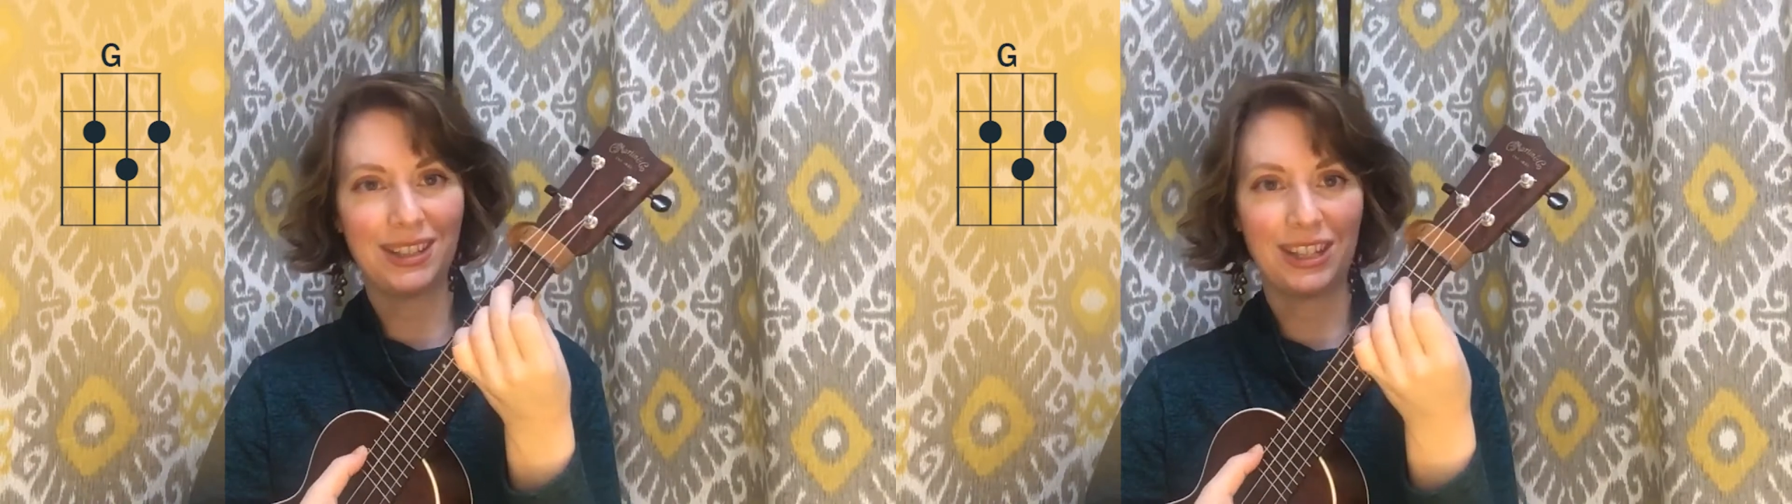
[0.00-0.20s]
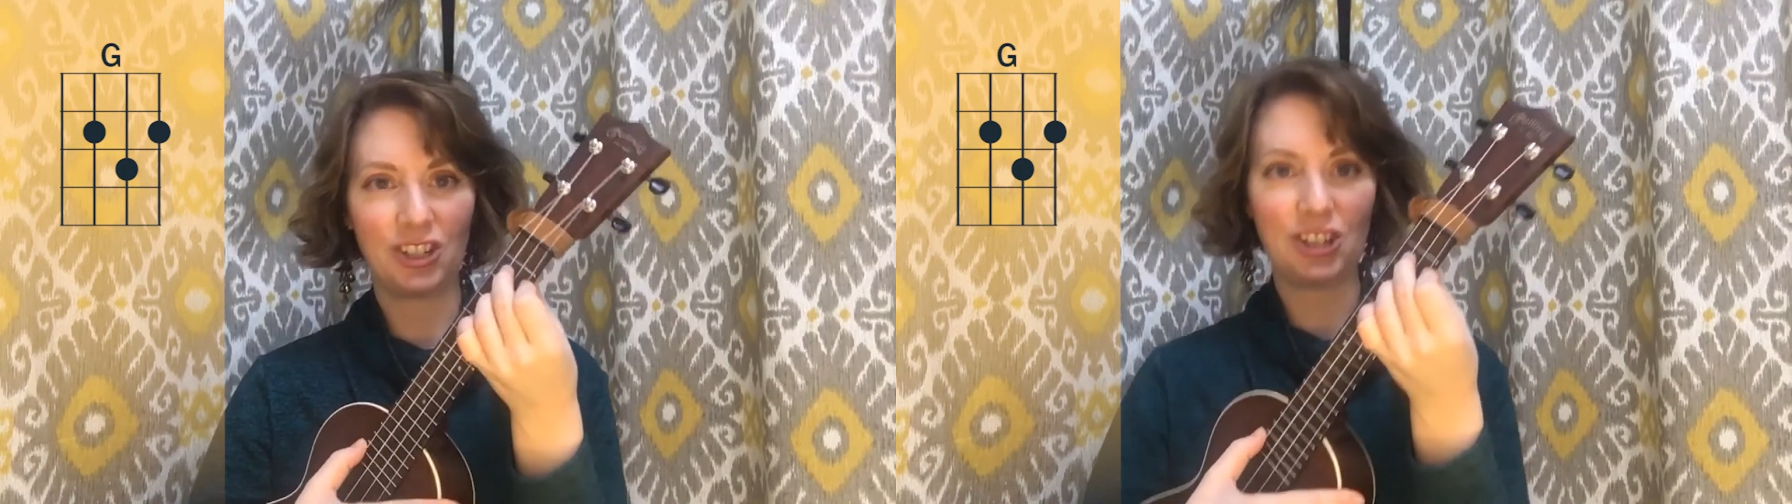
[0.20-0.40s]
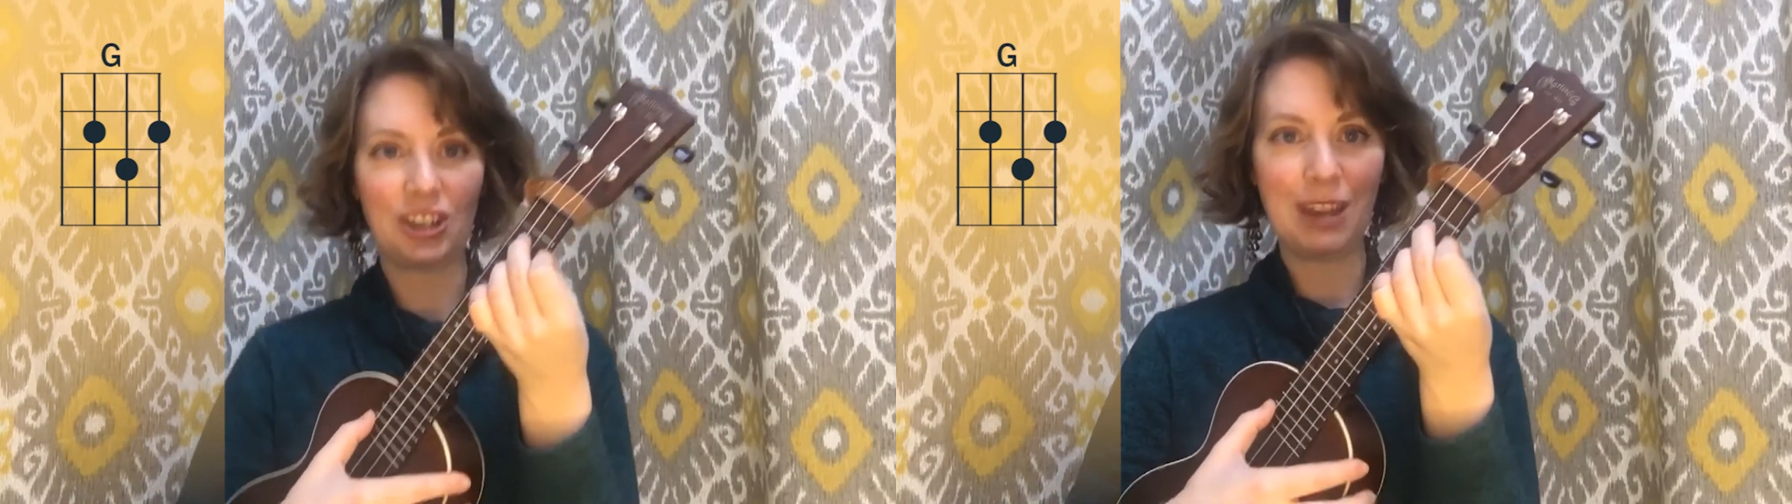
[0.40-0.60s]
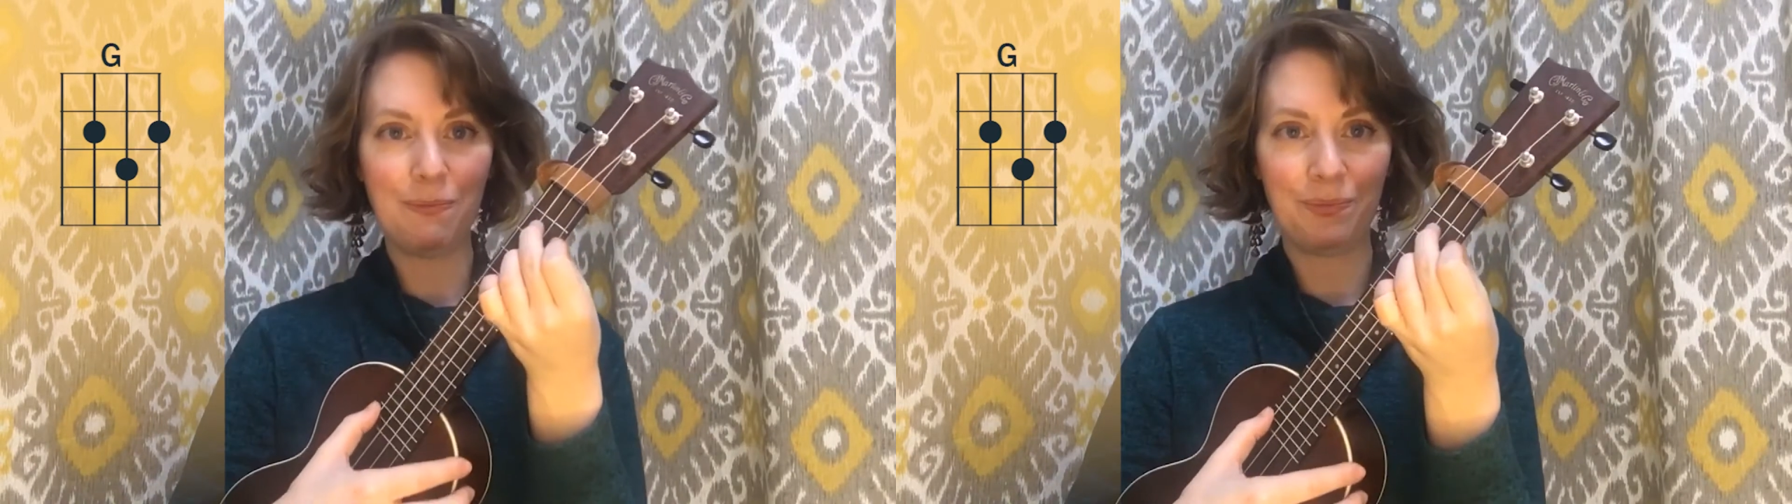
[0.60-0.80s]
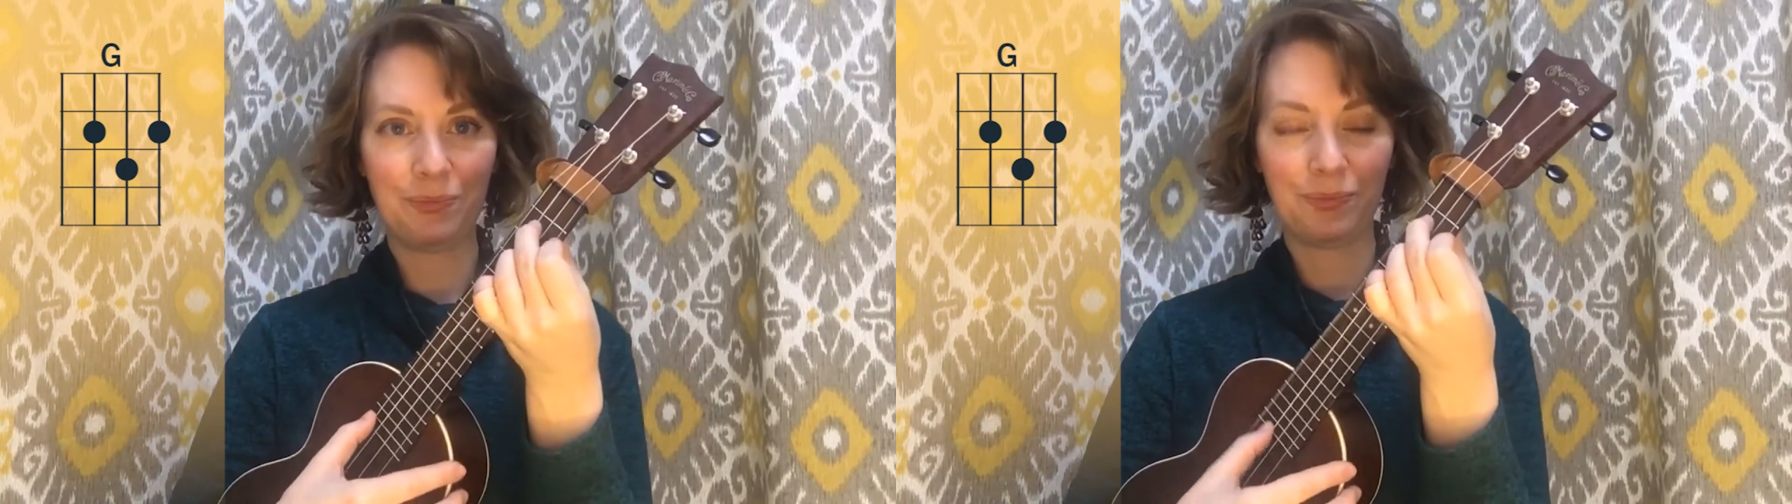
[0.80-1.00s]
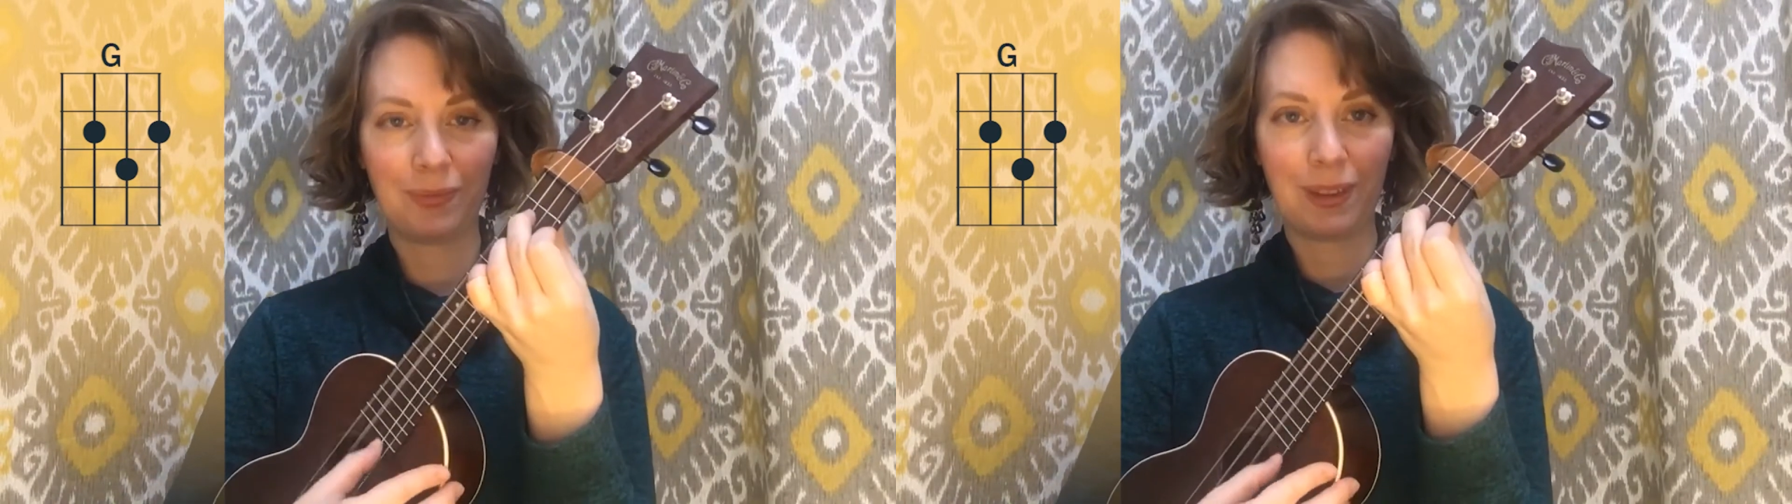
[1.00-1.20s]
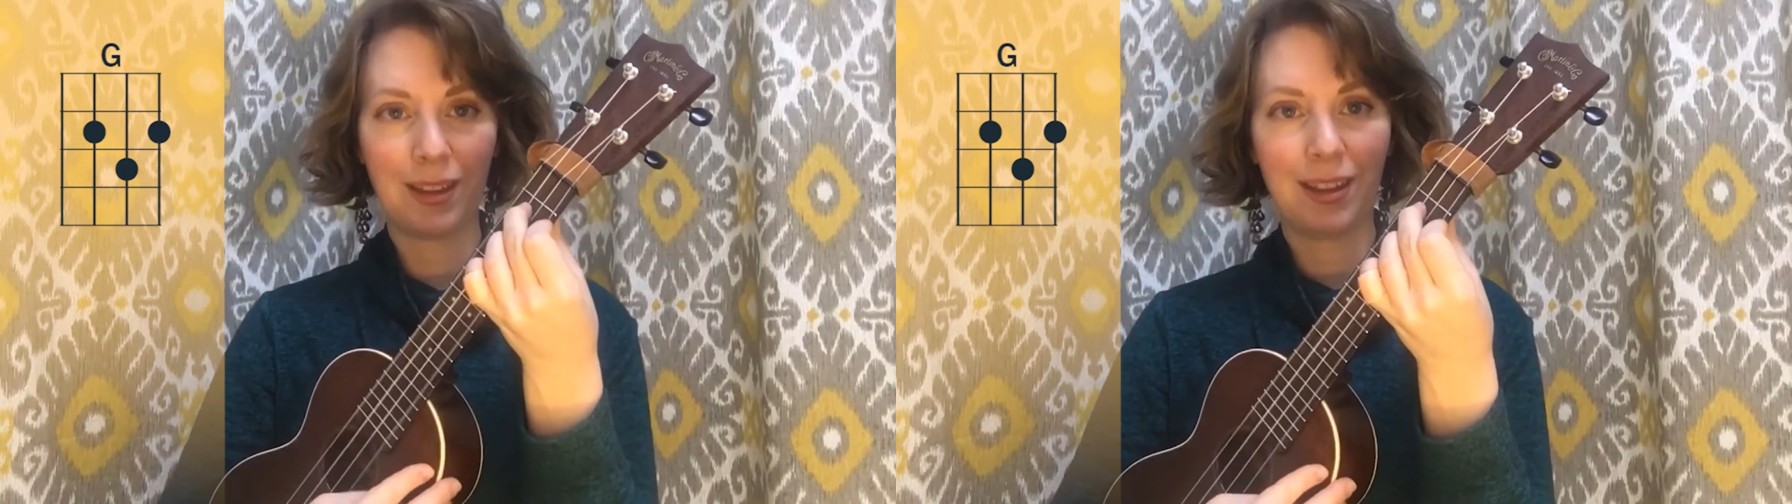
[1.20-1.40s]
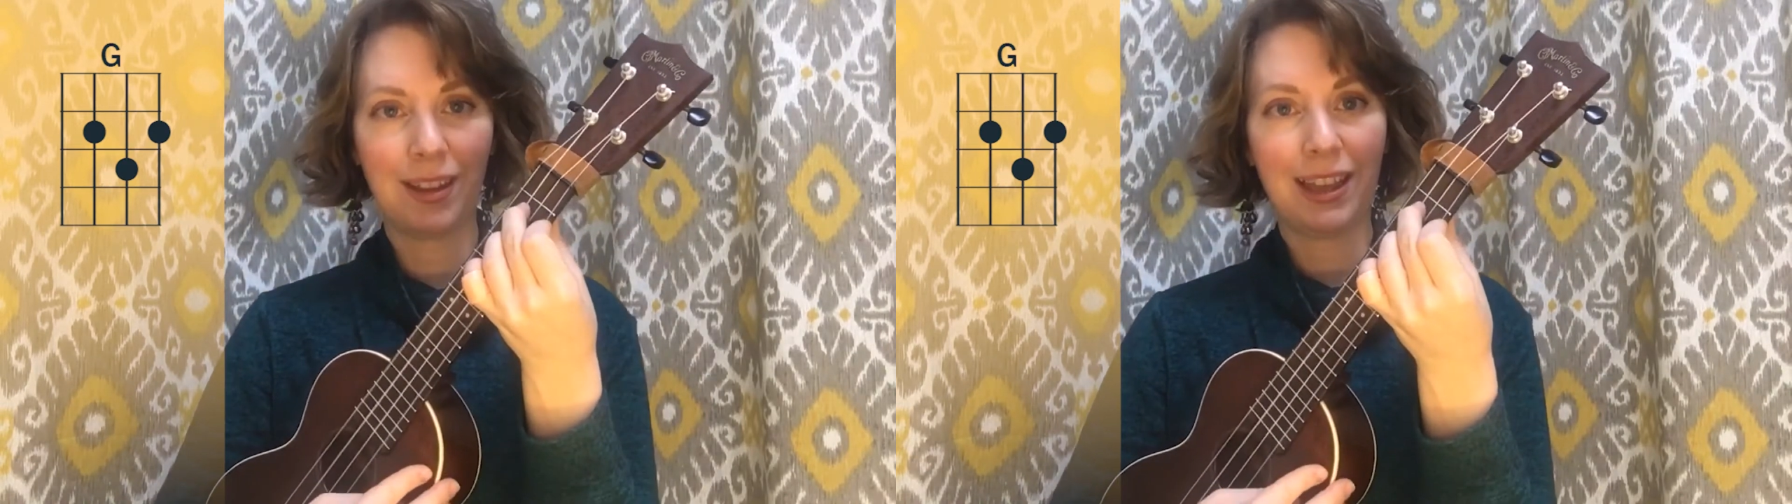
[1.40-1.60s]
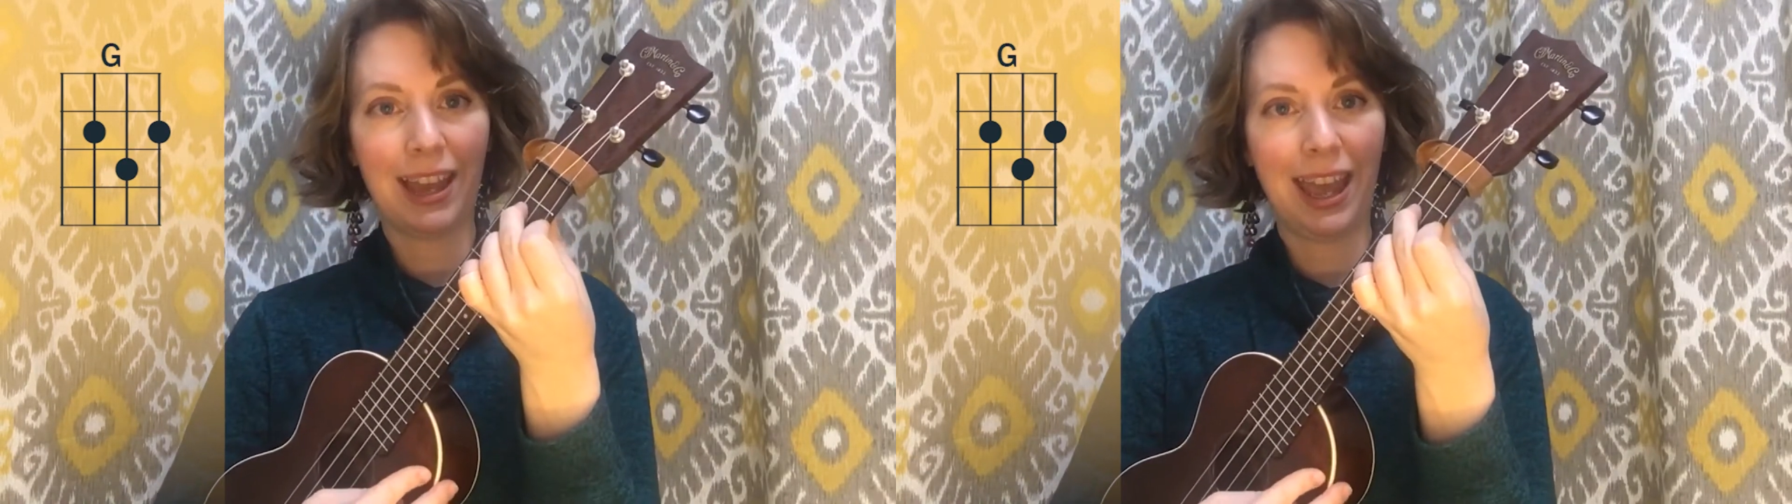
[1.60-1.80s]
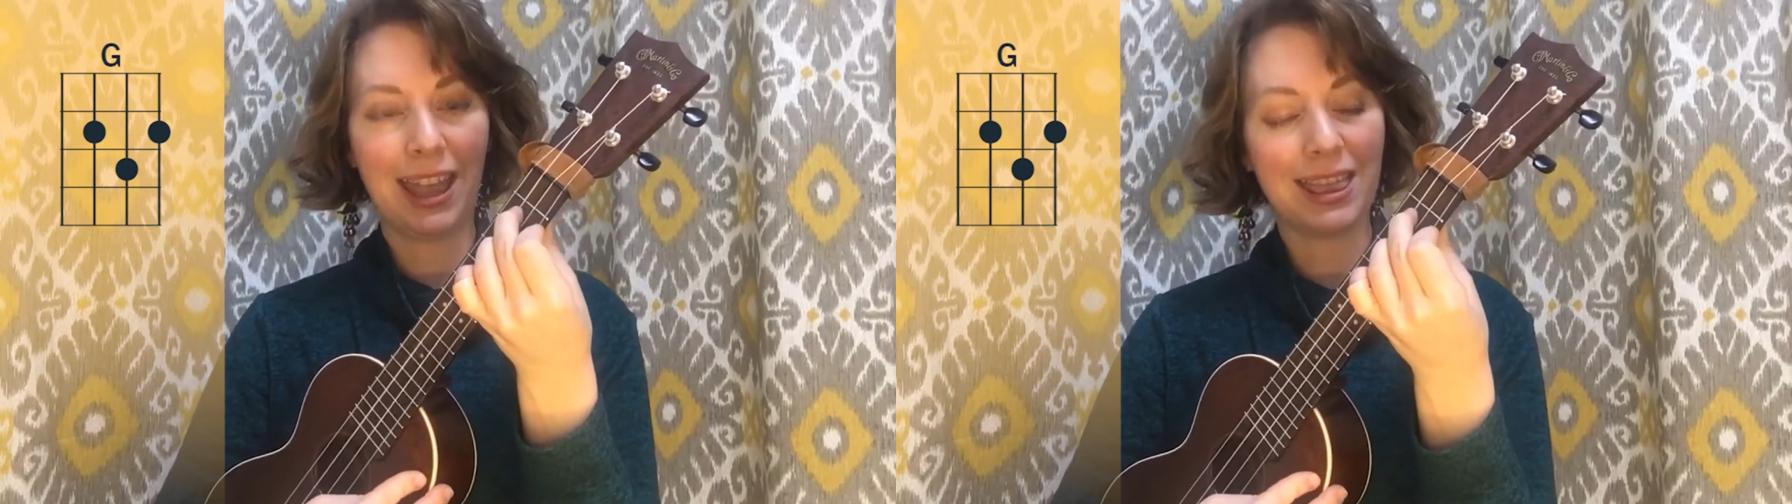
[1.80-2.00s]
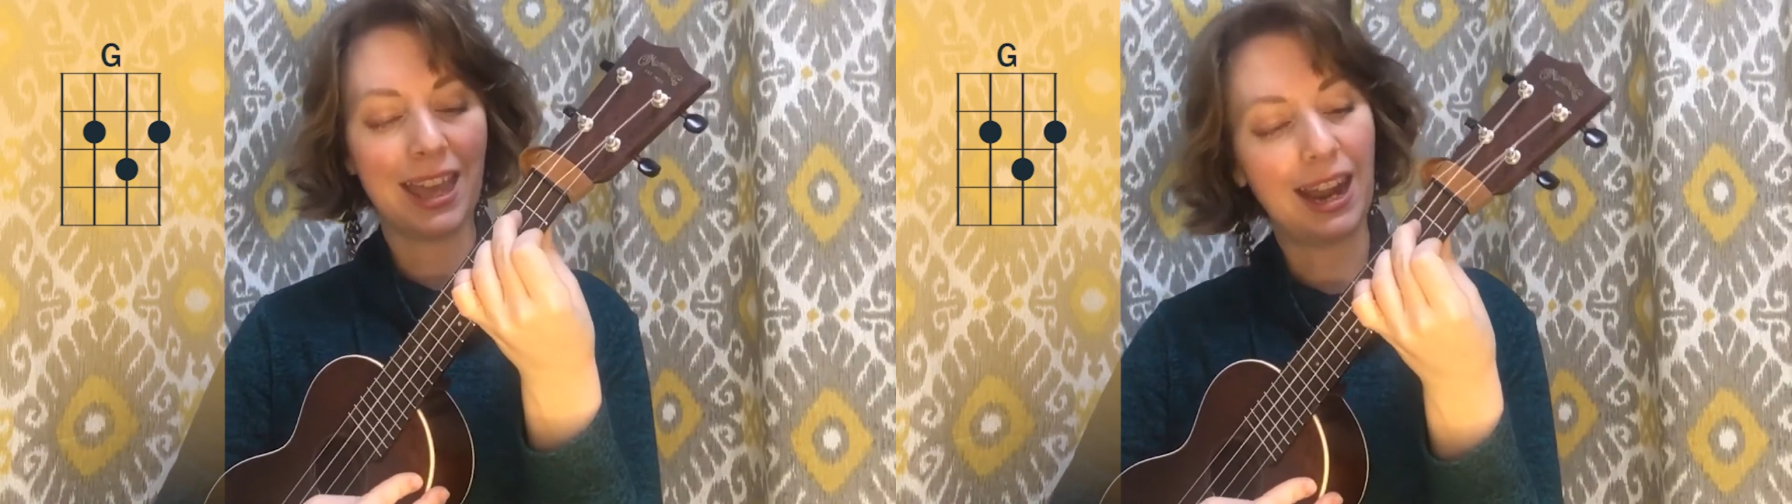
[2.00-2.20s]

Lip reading: the G shape, and then